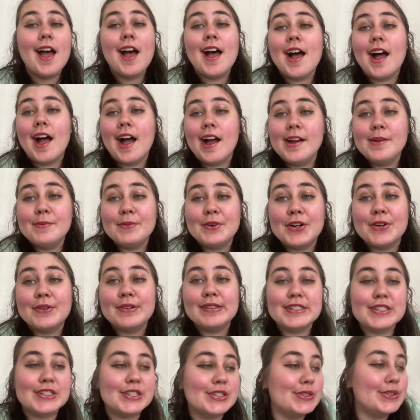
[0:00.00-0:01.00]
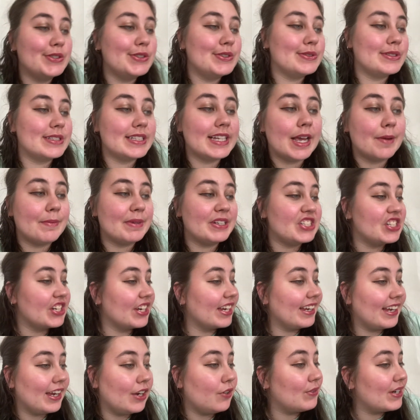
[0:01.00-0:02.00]
I'm going to see how much I
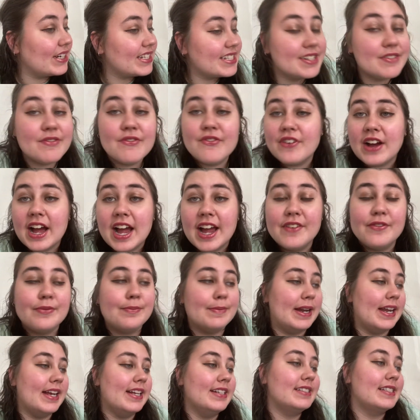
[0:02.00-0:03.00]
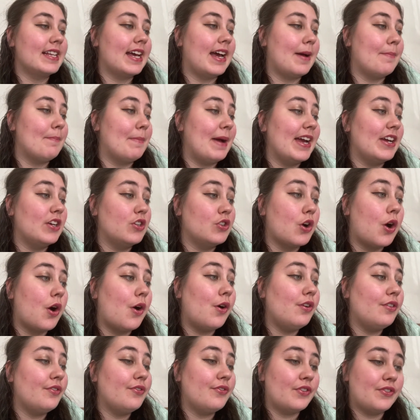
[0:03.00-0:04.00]
can get written in 5 minutes. My
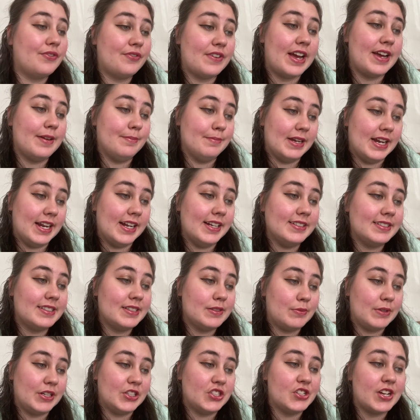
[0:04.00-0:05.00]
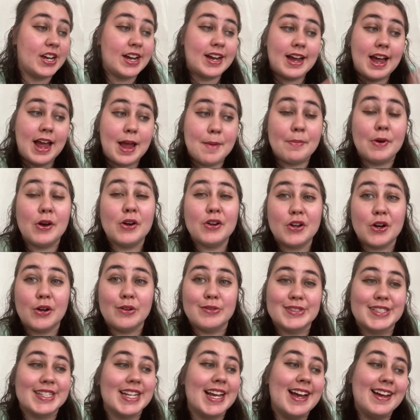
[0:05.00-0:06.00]
goal for 5 minutes, which I put
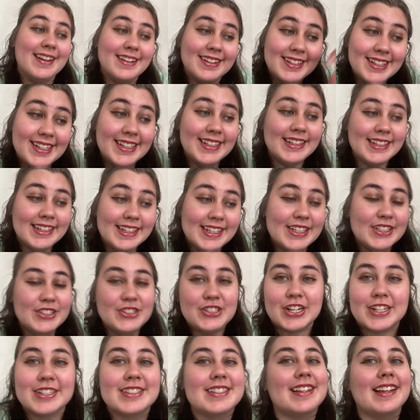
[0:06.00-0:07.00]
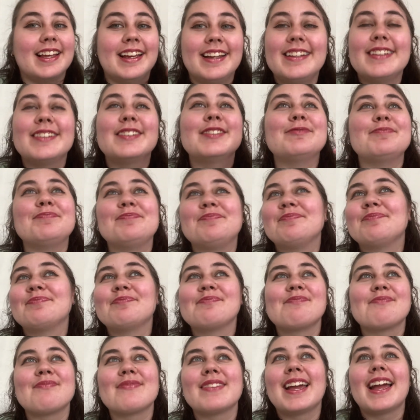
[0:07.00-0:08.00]
goals there just to like
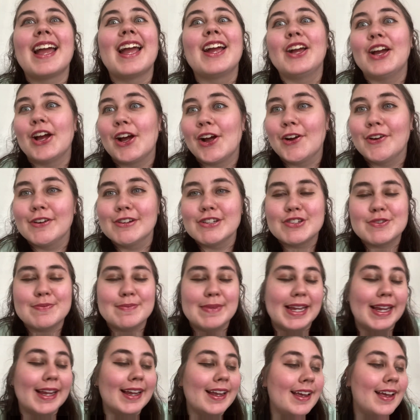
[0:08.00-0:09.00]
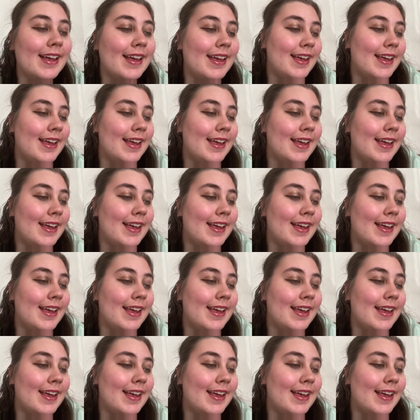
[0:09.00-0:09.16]
encourage me